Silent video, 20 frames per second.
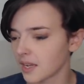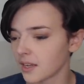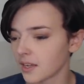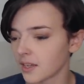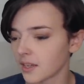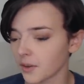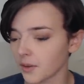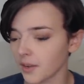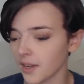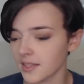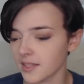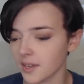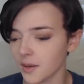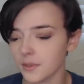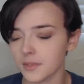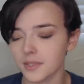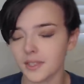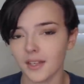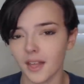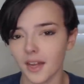Okay, that
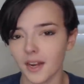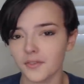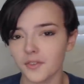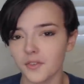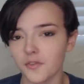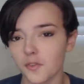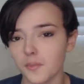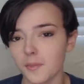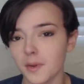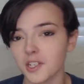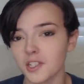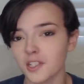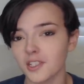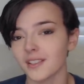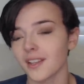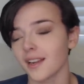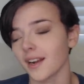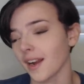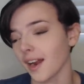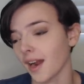was a lot of information
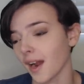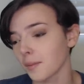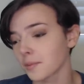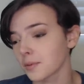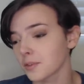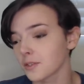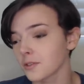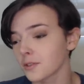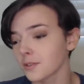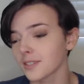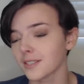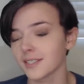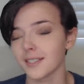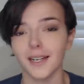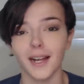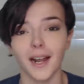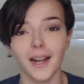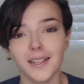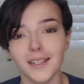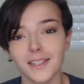that I absolutely did
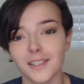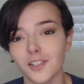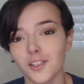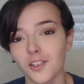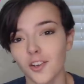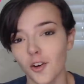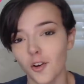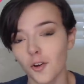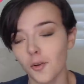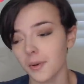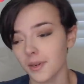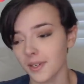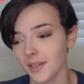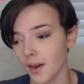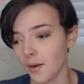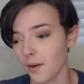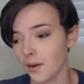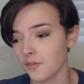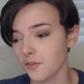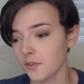not need to know, but
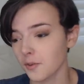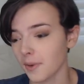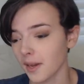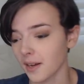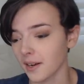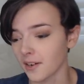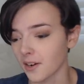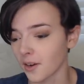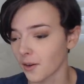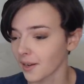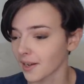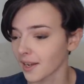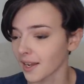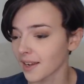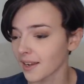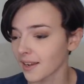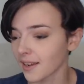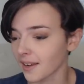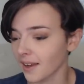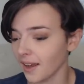now I feel better knowing it.
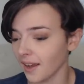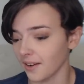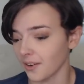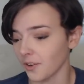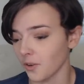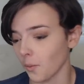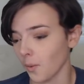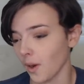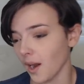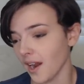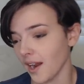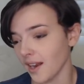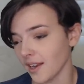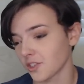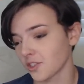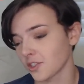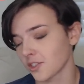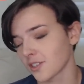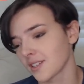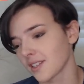I don't know why.
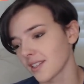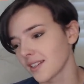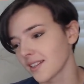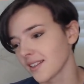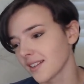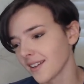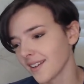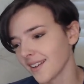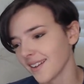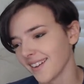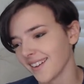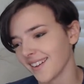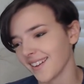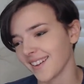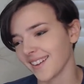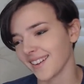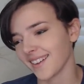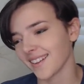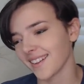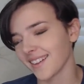It's just that
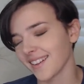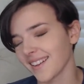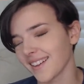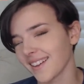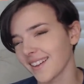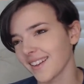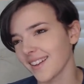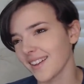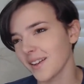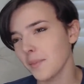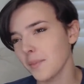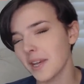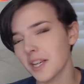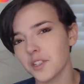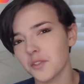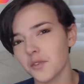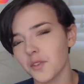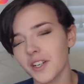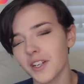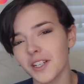it
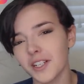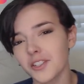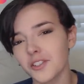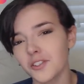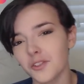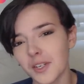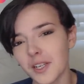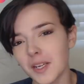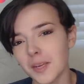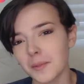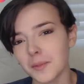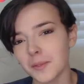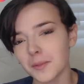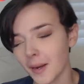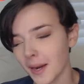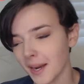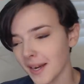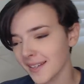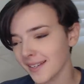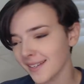makes for good dreams,
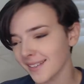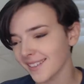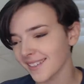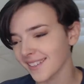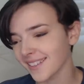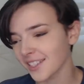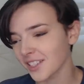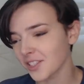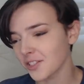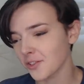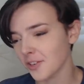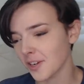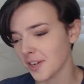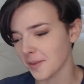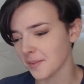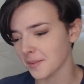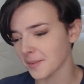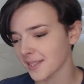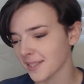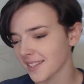right? Good
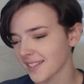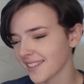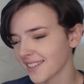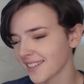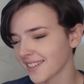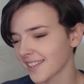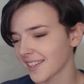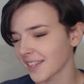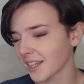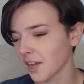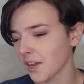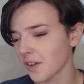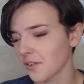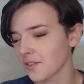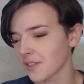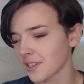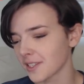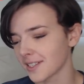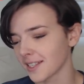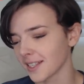dreams. Thinking of
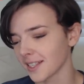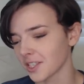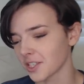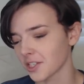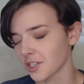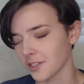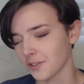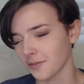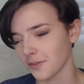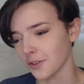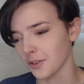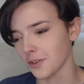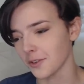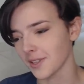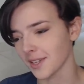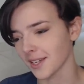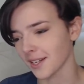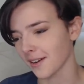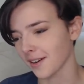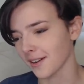this delicious food
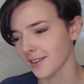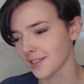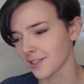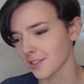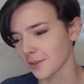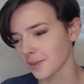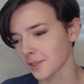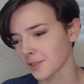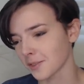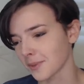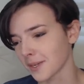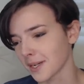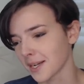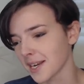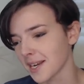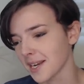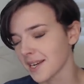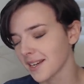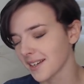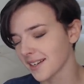that costs so much money.